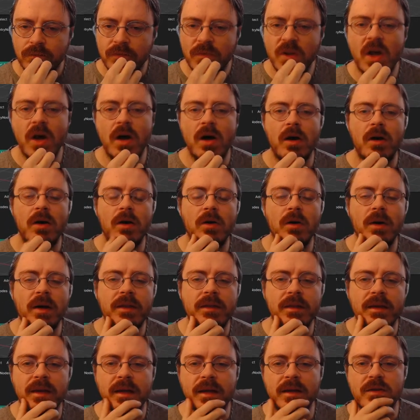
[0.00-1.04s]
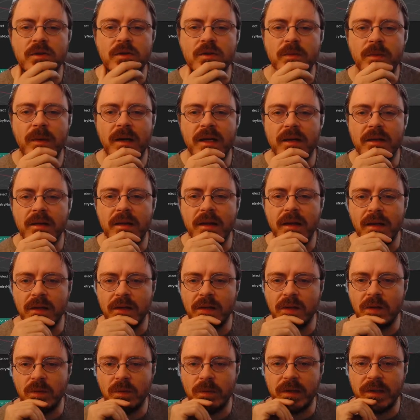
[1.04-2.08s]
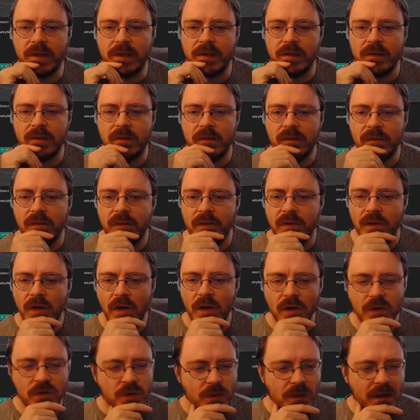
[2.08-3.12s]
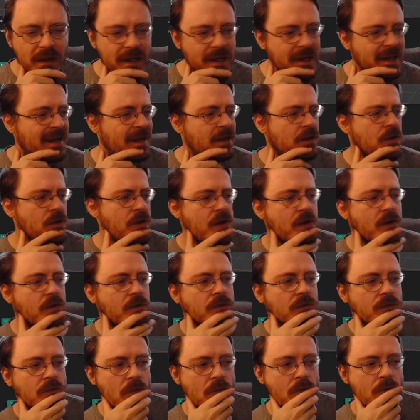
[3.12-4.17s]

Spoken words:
No, I think I do mind that a little bit. Oh, do I? I don't know.